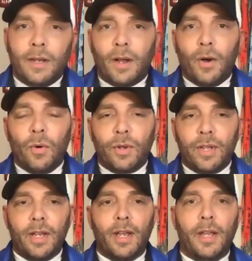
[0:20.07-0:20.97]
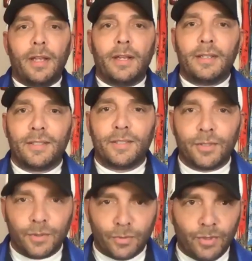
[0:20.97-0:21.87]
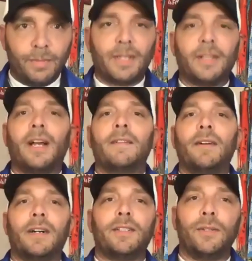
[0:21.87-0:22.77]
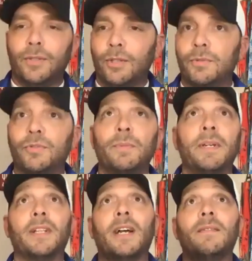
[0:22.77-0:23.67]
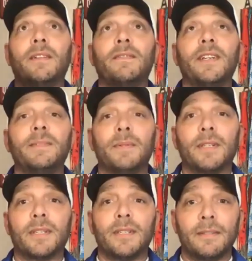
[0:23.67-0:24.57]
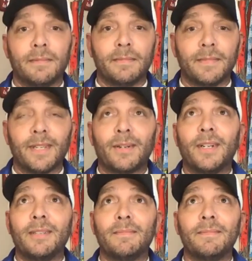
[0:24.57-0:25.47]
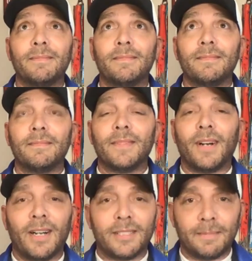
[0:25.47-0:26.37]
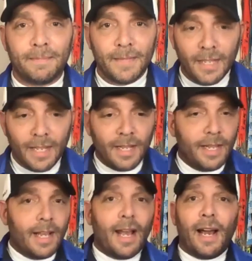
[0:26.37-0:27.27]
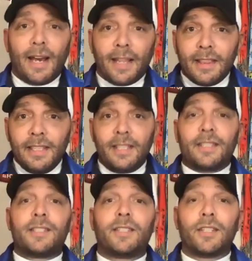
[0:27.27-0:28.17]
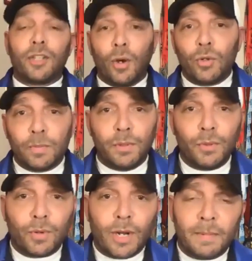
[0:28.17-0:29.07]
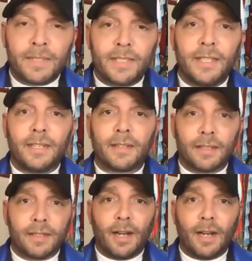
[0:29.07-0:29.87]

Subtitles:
Okay. Streaming live on YouTube, streaming live on Facebook. Is that right? Yes. Awesome. Athletes, Coach Blue Robinson here.